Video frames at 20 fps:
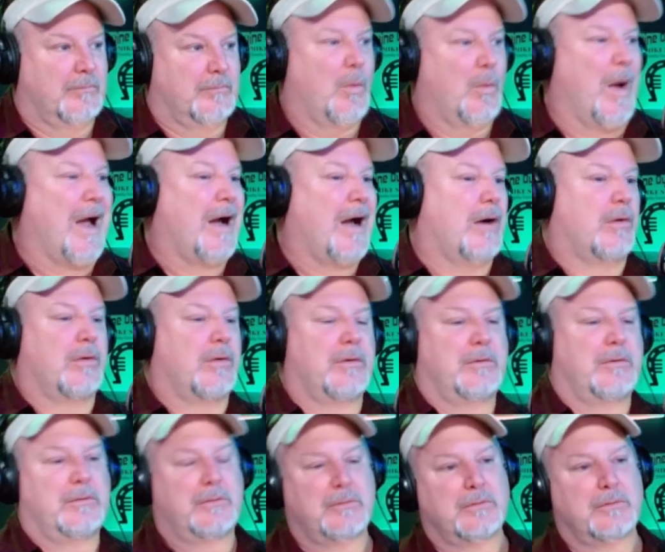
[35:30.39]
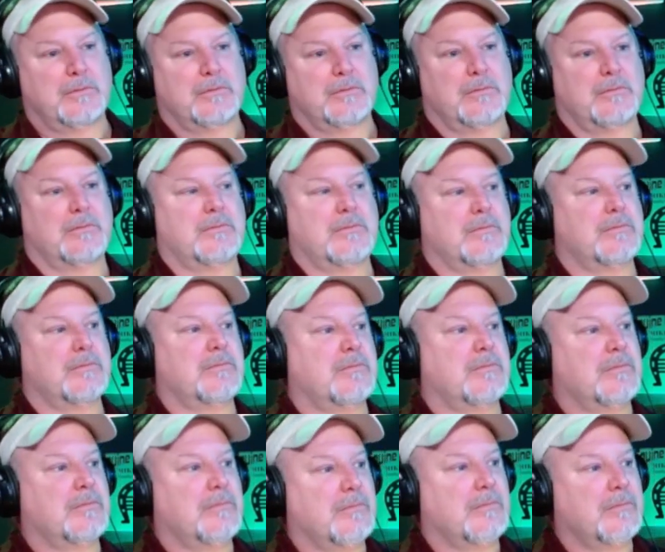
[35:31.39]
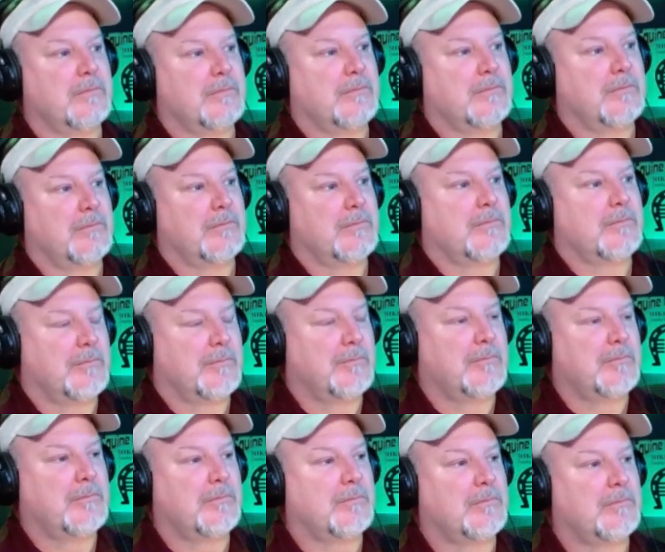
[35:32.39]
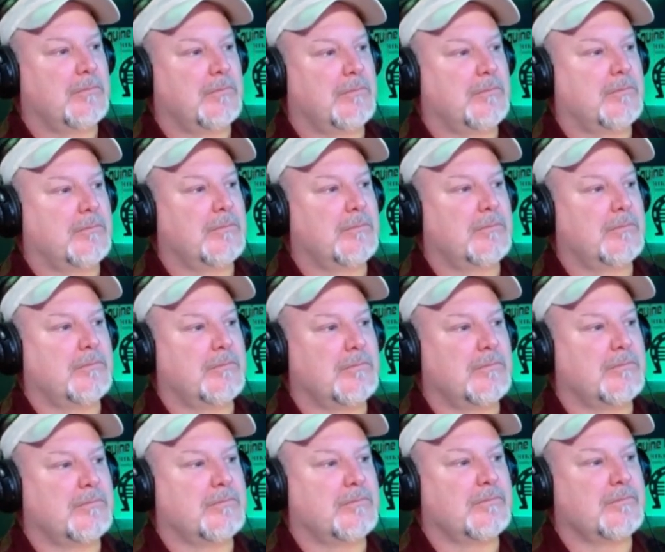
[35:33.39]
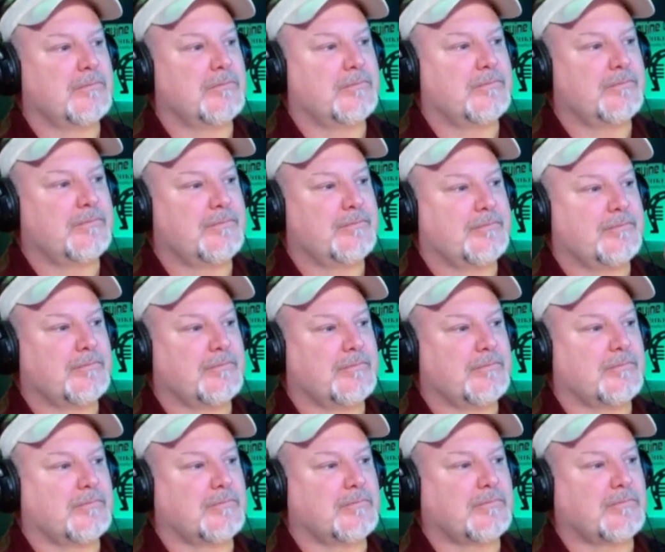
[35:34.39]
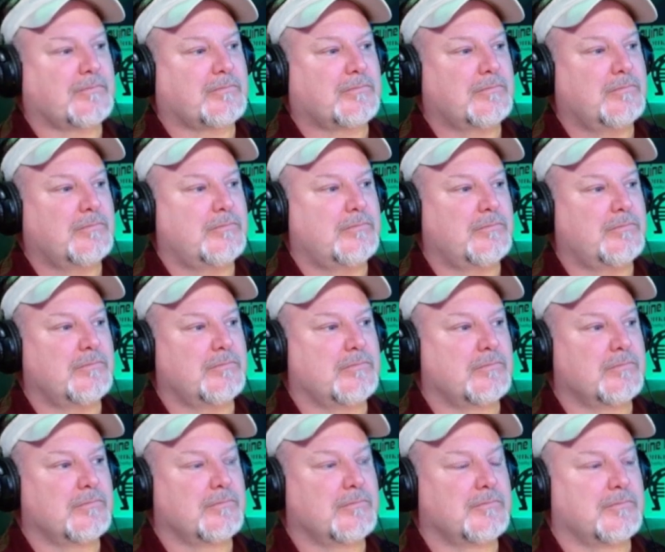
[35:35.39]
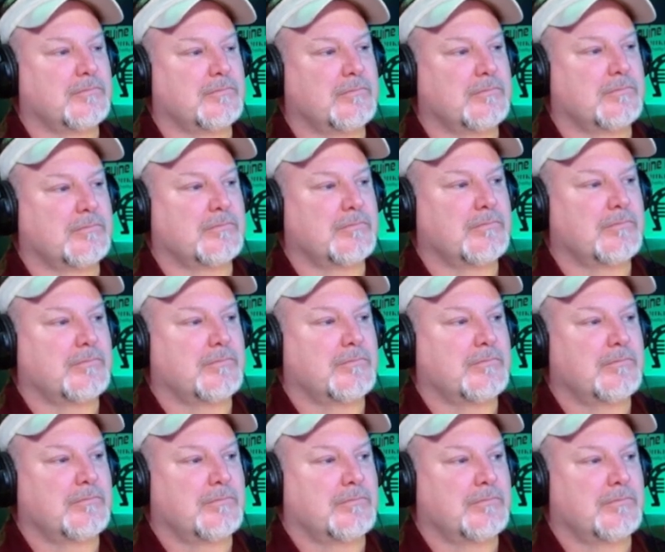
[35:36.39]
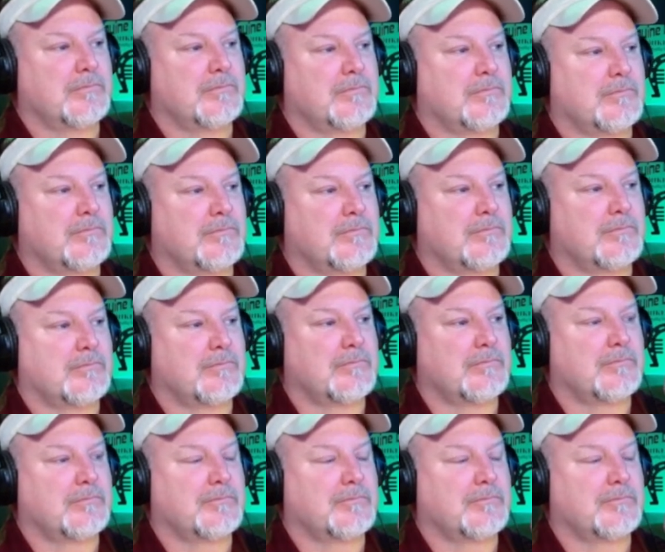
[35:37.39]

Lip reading: The person shown says nothing.